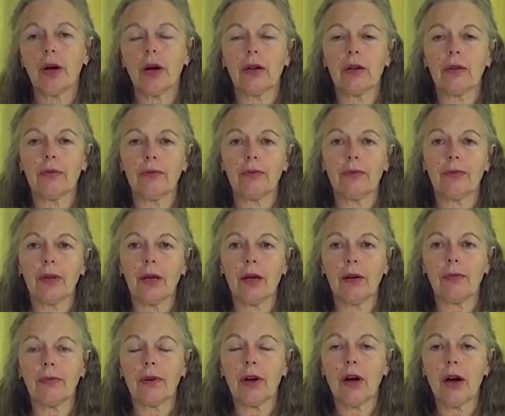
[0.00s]
part
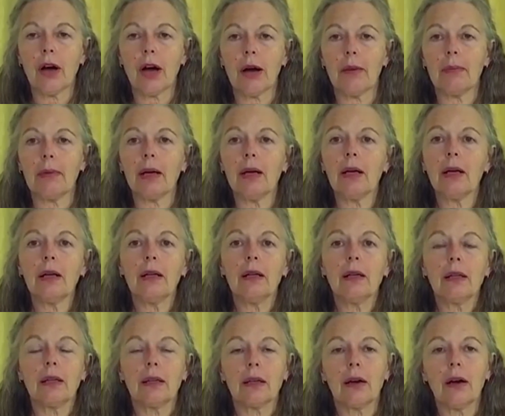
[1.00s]
of karma,
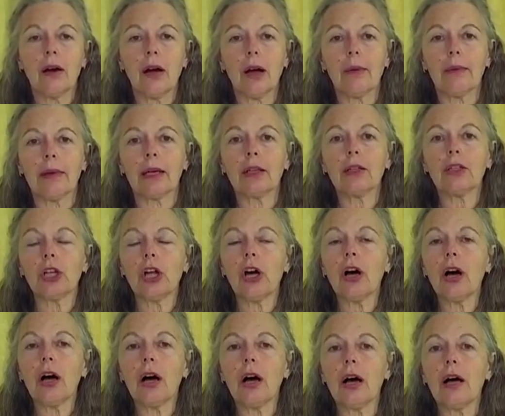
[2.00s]
the karmic
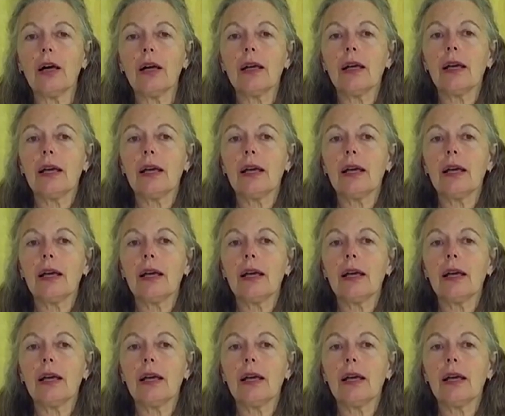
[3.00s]
law,